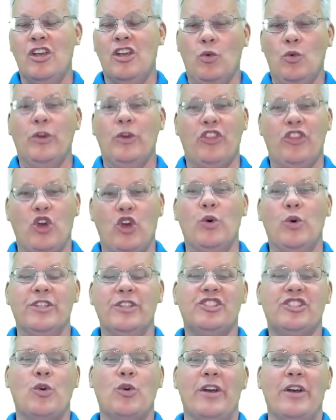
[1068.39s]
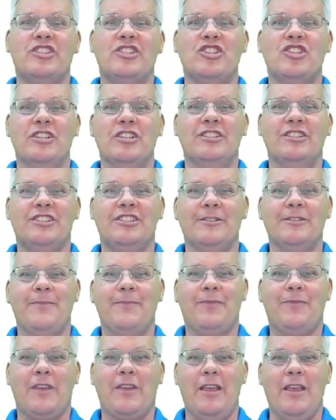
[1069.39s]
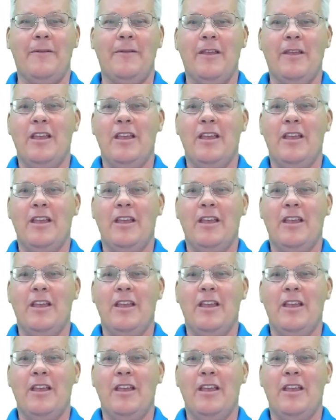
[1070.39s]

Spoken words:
with the quiz questions. Okay?